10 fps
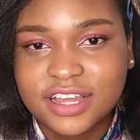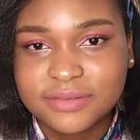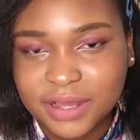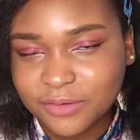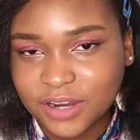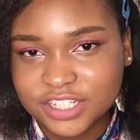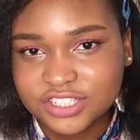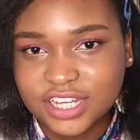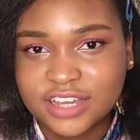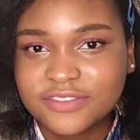in my
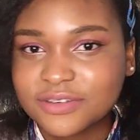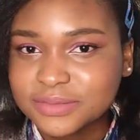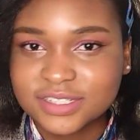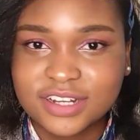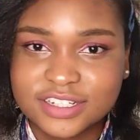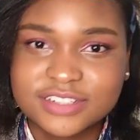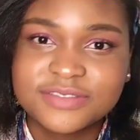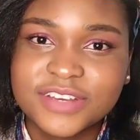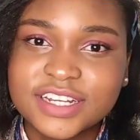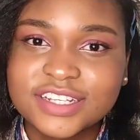wash day from start to
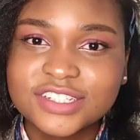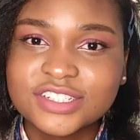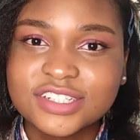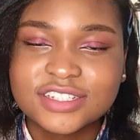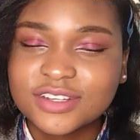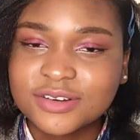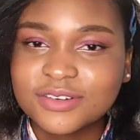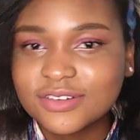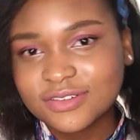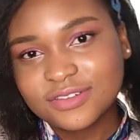finish.
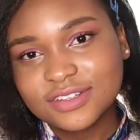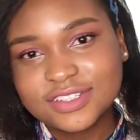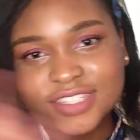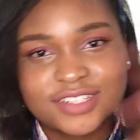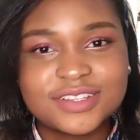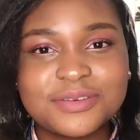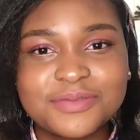So, to the